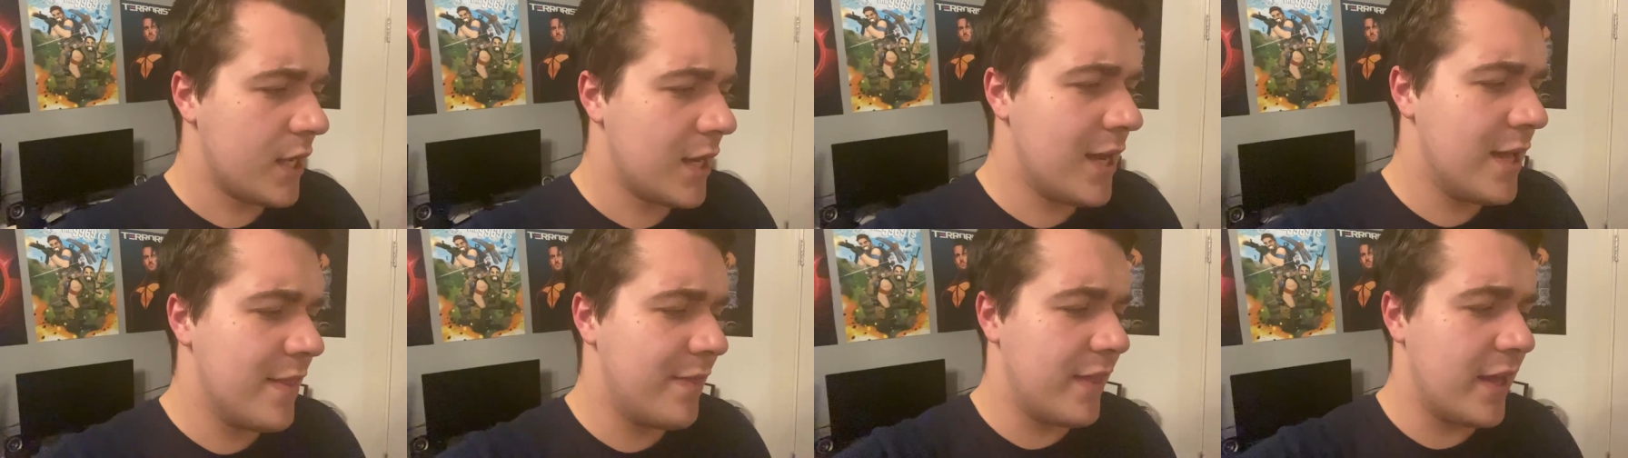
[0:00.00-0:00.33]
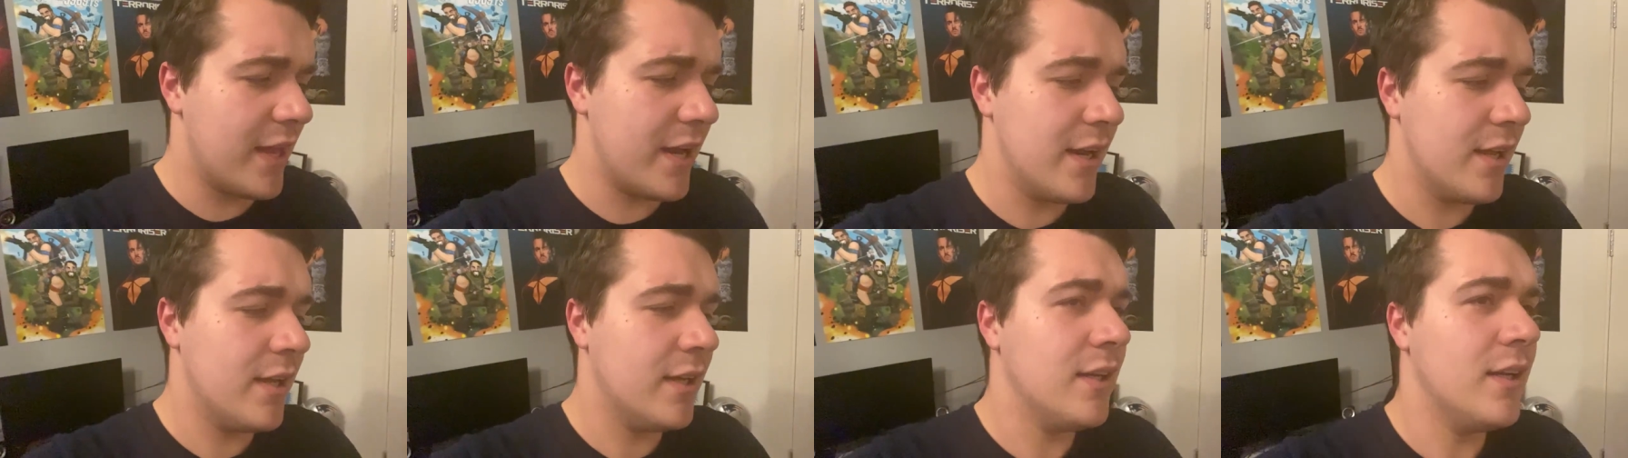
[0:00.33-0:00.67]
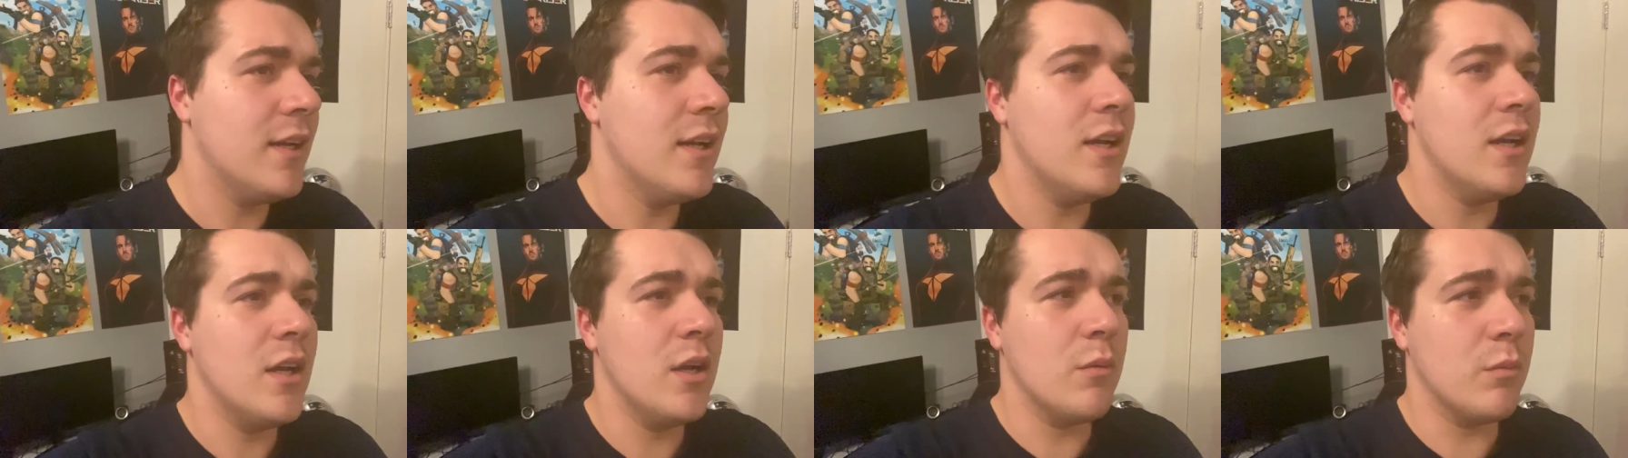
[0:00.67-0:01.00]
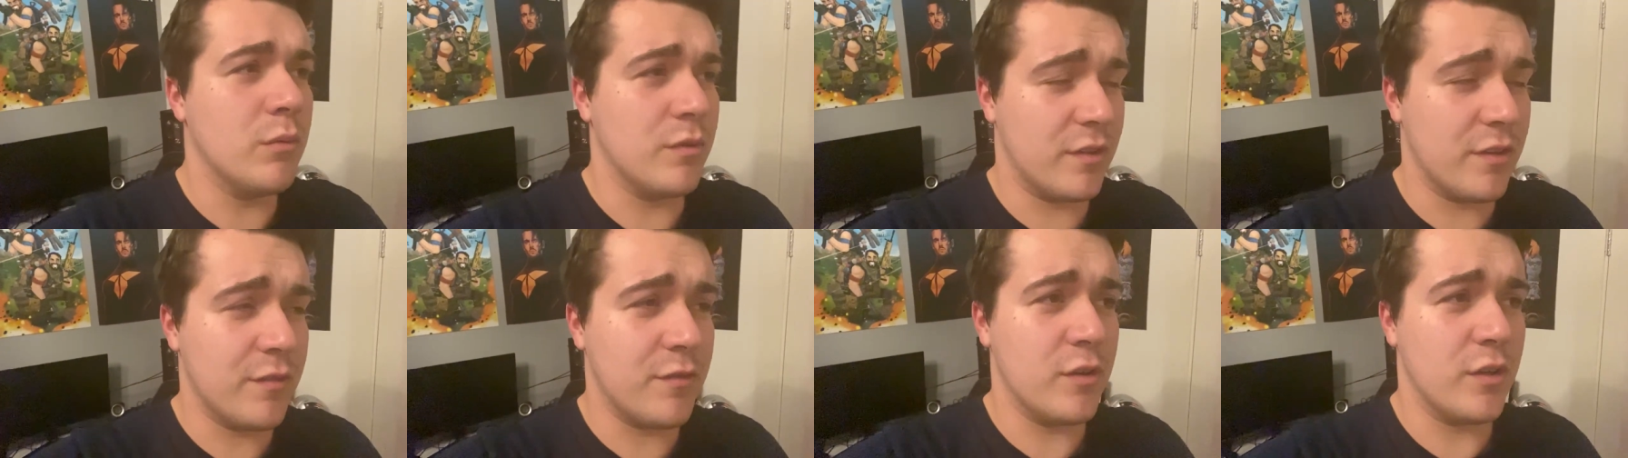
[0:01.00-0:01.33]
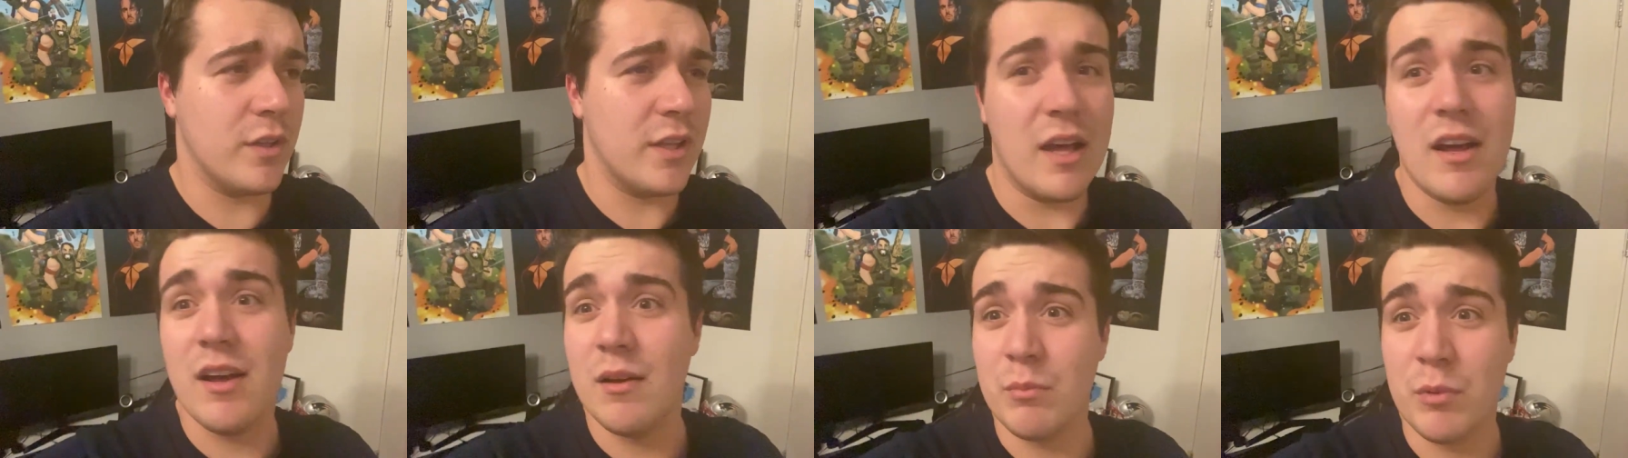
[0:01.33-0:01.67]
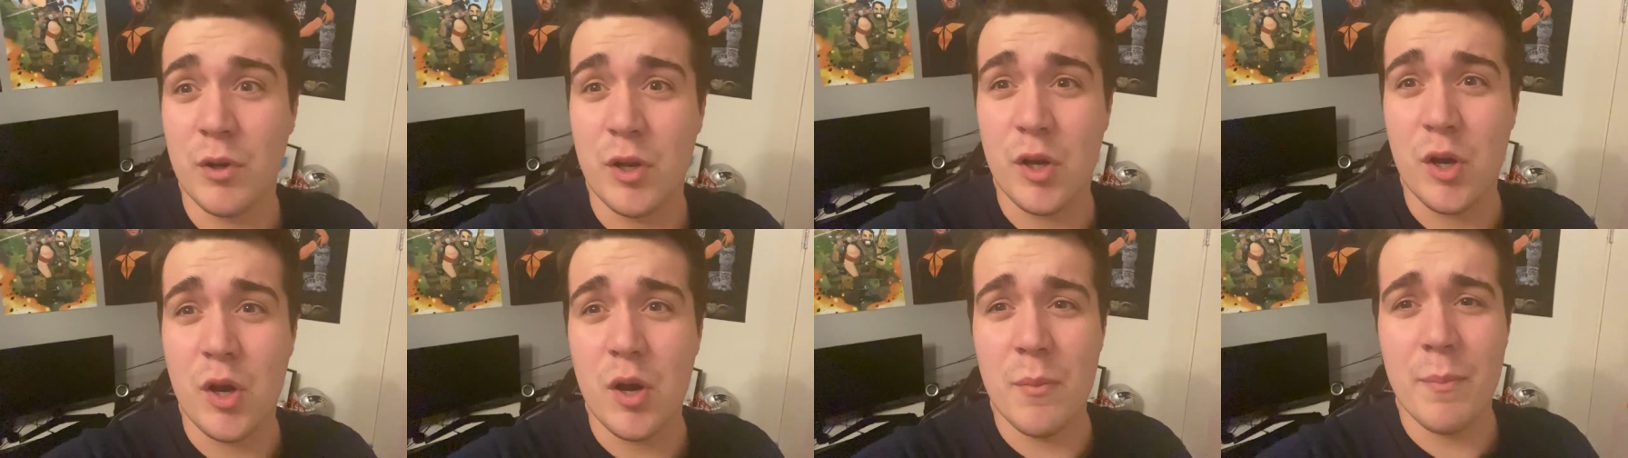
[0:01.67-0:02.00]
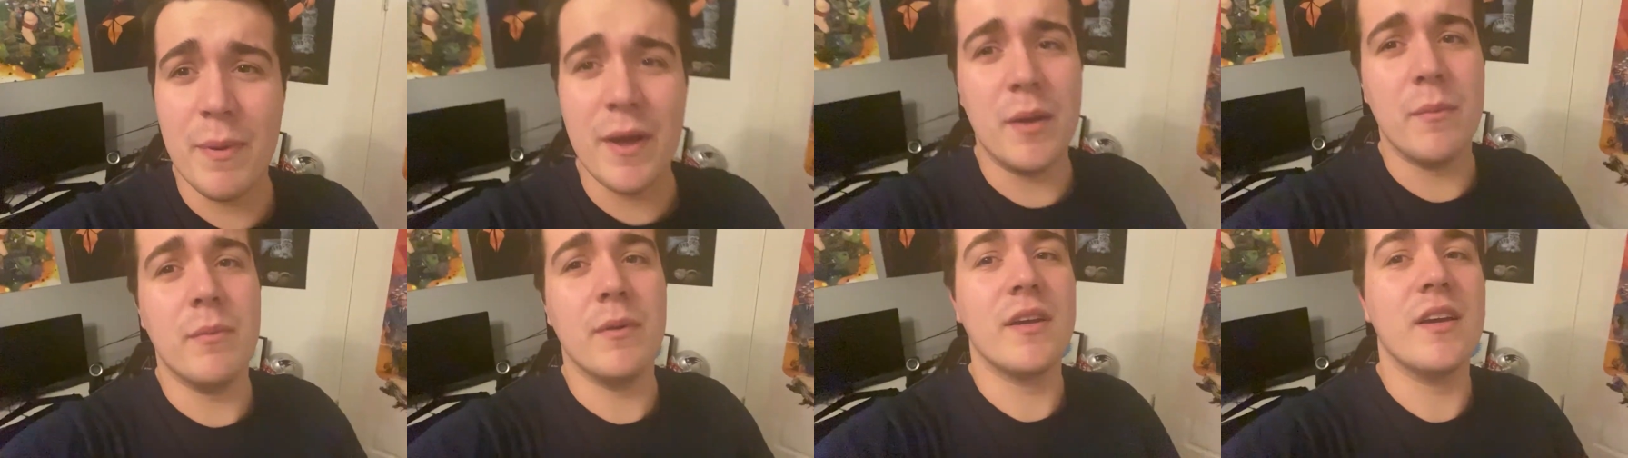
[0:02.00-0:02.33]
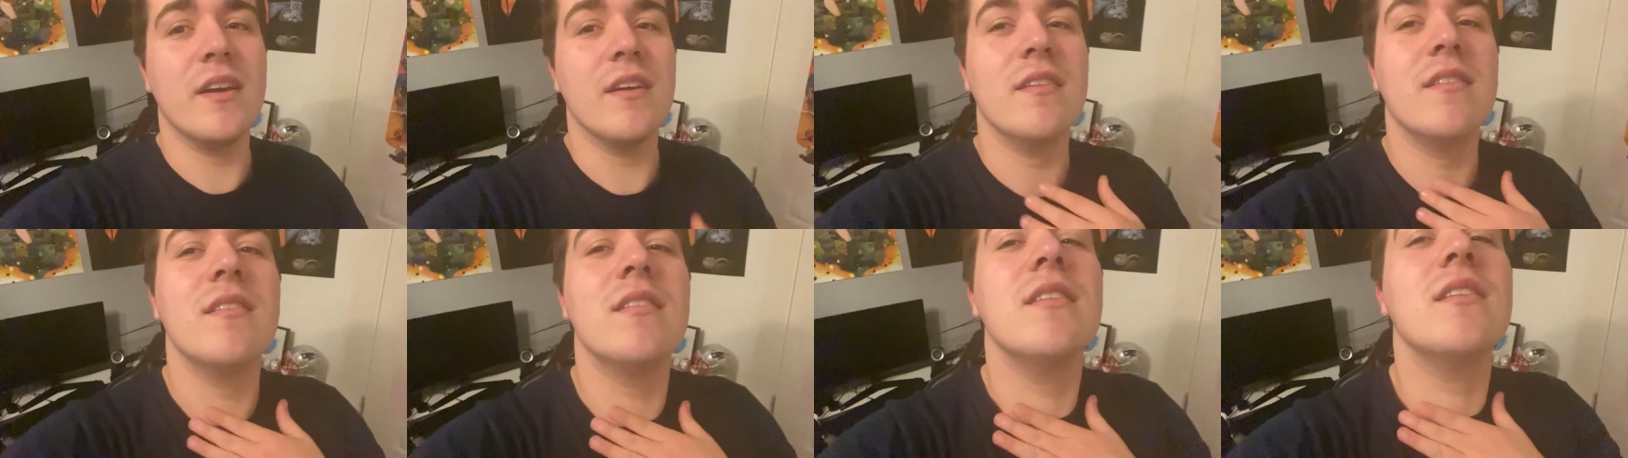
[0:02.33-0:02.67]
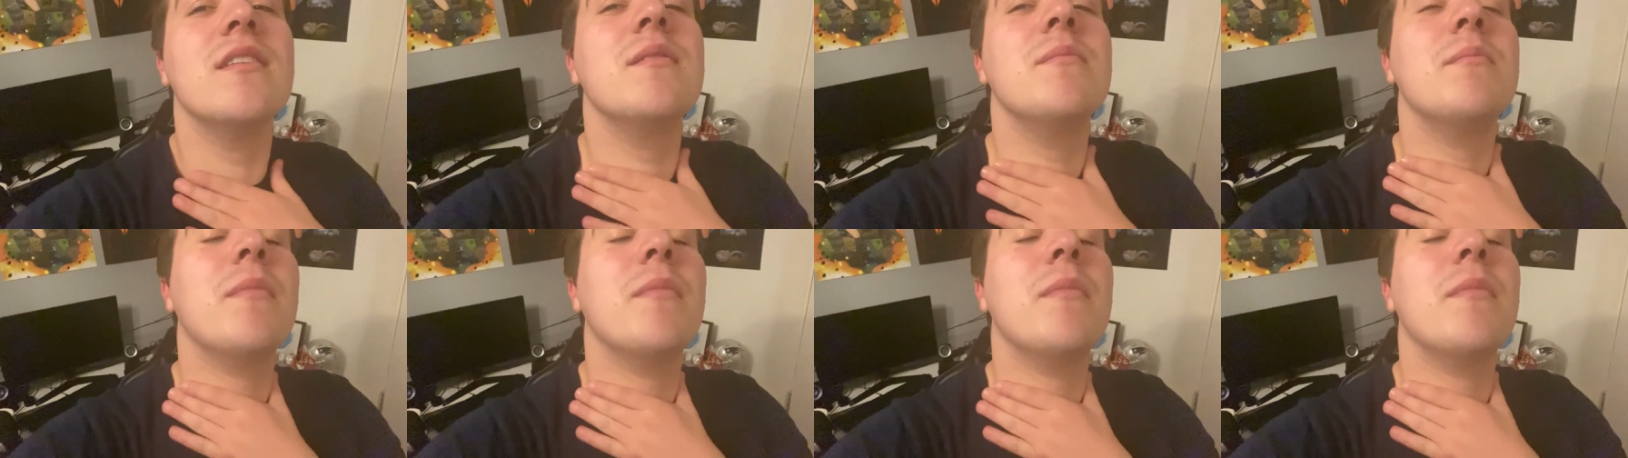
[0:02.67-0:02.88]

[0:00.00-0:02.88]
And then once I've done that, I'm going to go to bed because